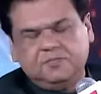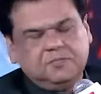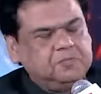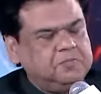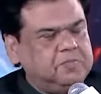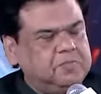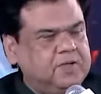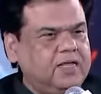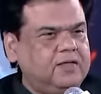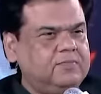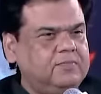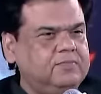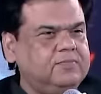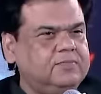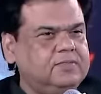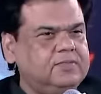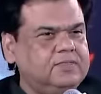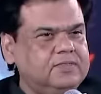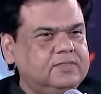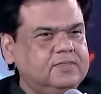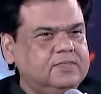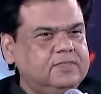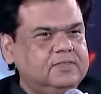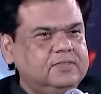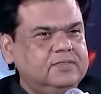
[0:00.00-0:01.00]
ma'am,
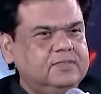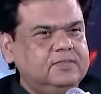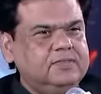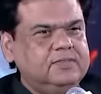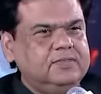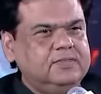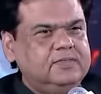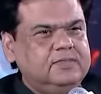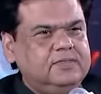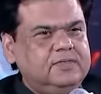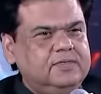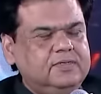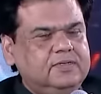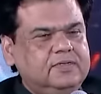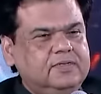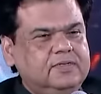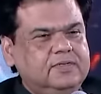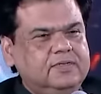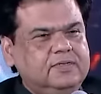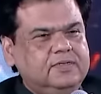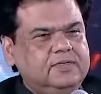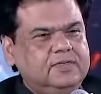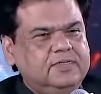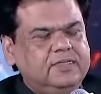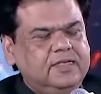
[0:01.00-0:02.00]

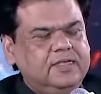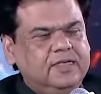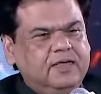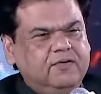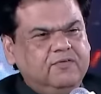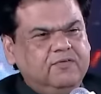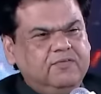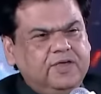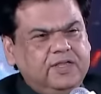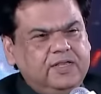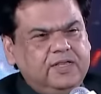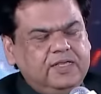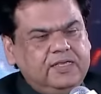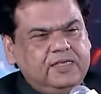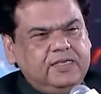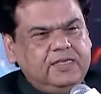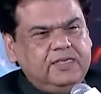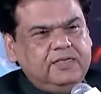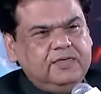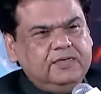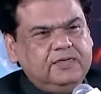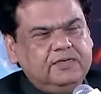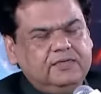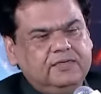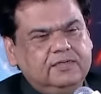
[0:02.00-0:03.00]
they are
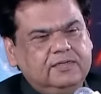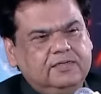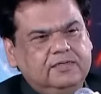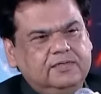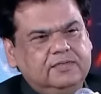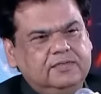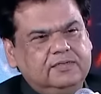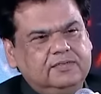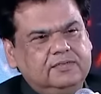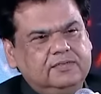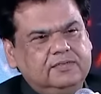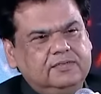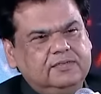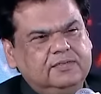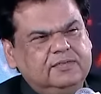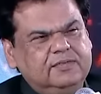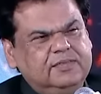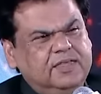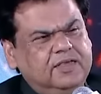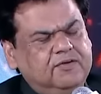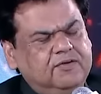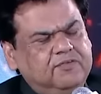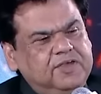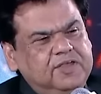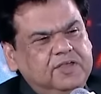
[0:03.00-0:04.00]
very
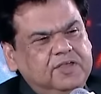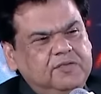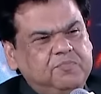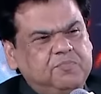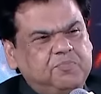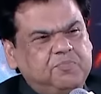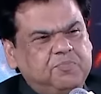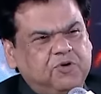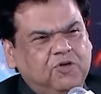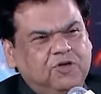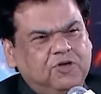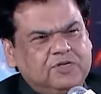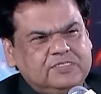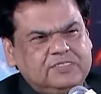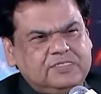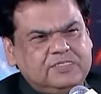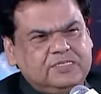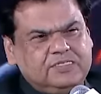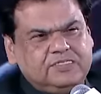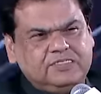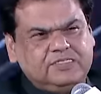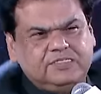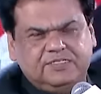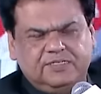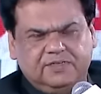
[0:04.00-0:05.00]
they are very
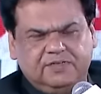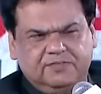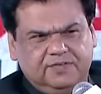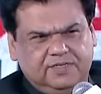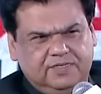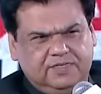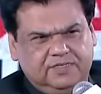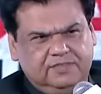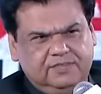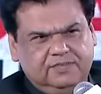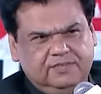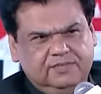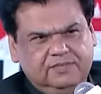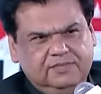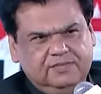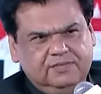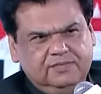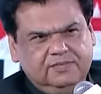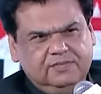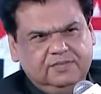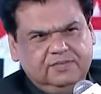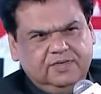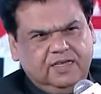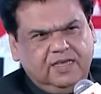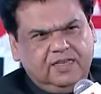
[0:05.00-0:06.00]
process driven
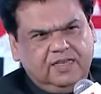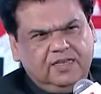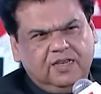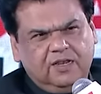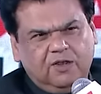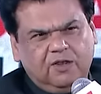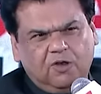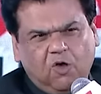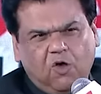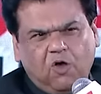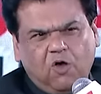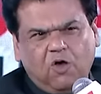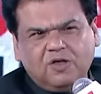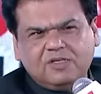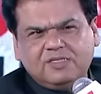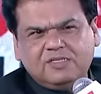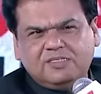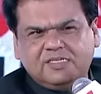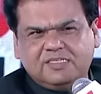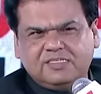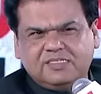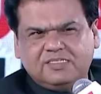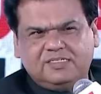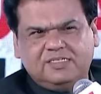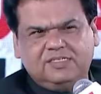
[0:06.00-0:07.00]
and a long
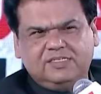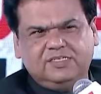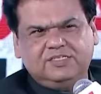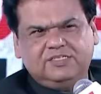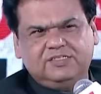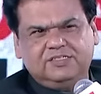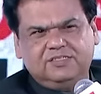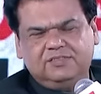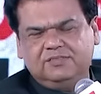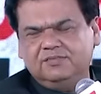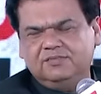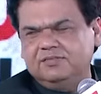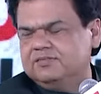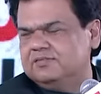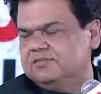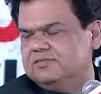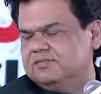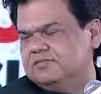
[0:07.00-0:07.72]
gestation